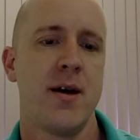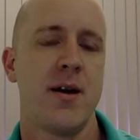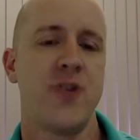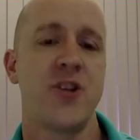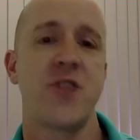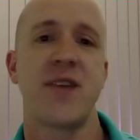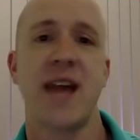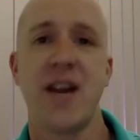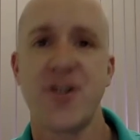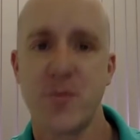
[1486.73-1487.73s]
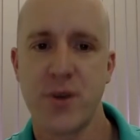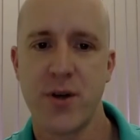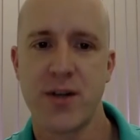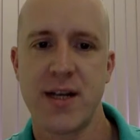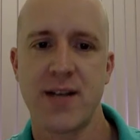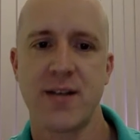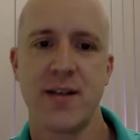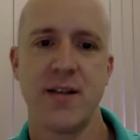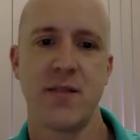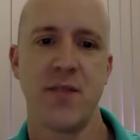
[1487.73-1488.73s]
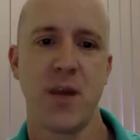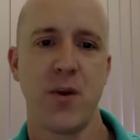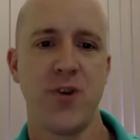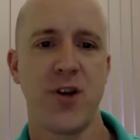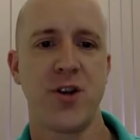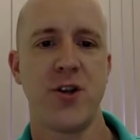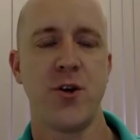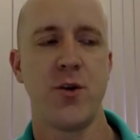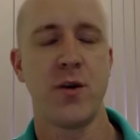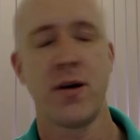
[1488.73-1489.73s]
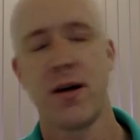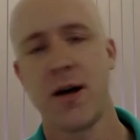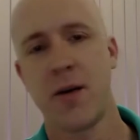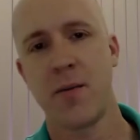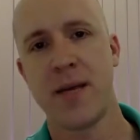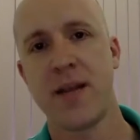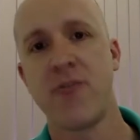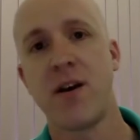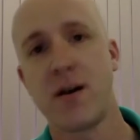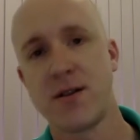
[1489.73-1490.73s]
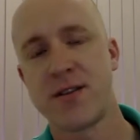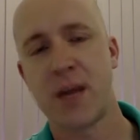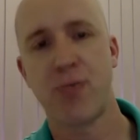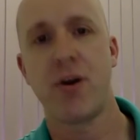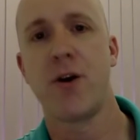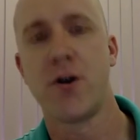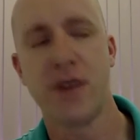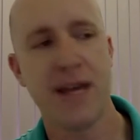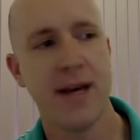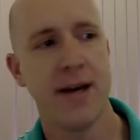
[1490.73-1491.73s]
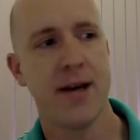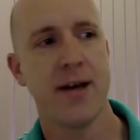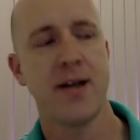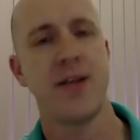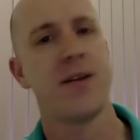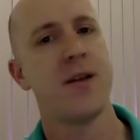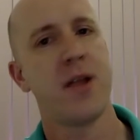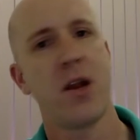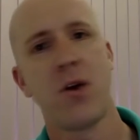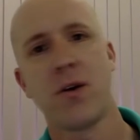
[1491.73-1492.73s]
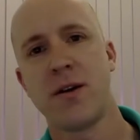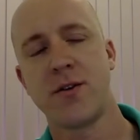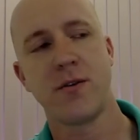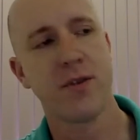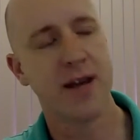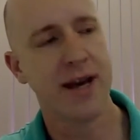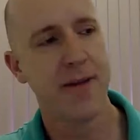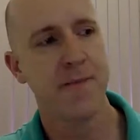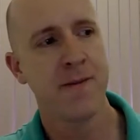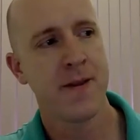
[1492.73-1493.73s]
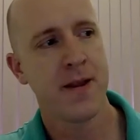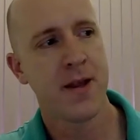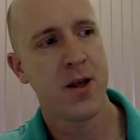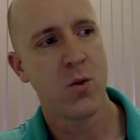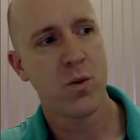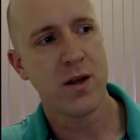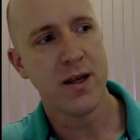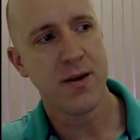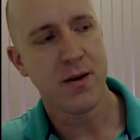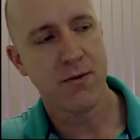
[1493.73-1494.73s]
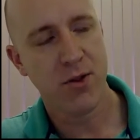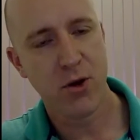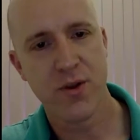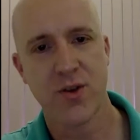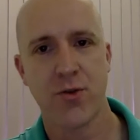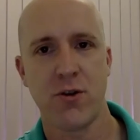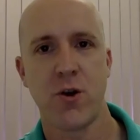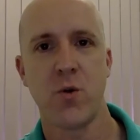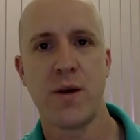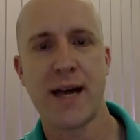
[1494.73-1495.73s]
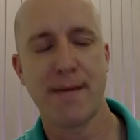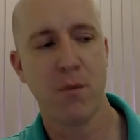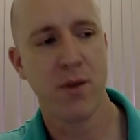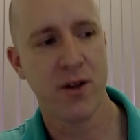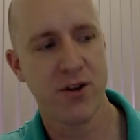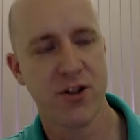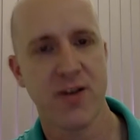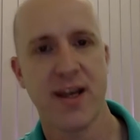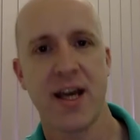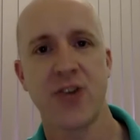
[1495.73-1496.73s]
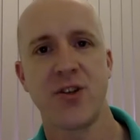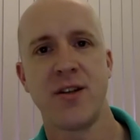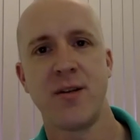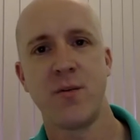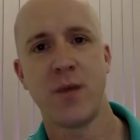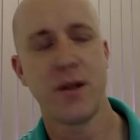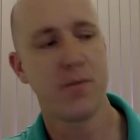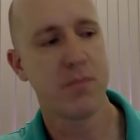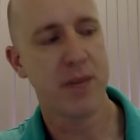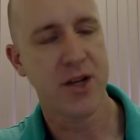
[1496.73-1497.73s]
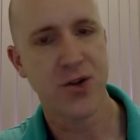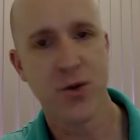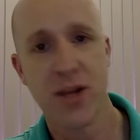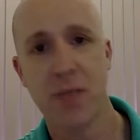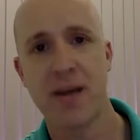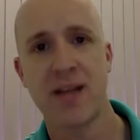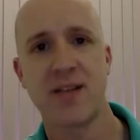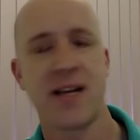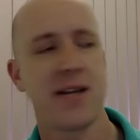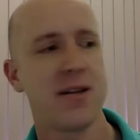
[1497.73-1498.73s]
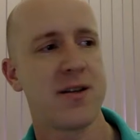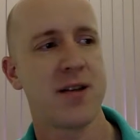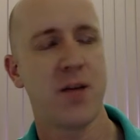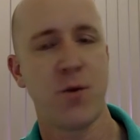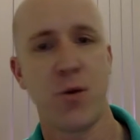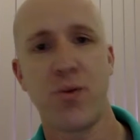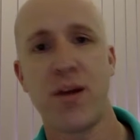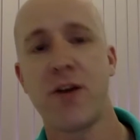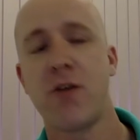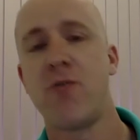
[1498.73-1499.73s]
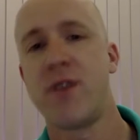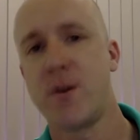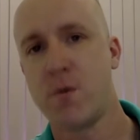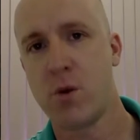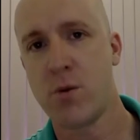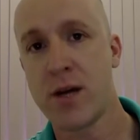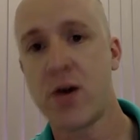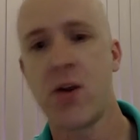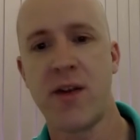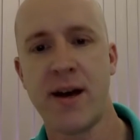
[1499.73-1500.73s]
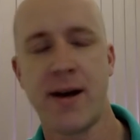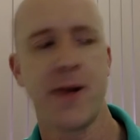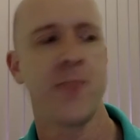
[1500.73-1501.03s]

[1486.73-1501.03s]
The justification process is it something which you could do um, in advance, a priori, and uh, along is sort of okay. We thought this through, we came up with our justification, we made sure that it made sense, and we were pretty confident when we got there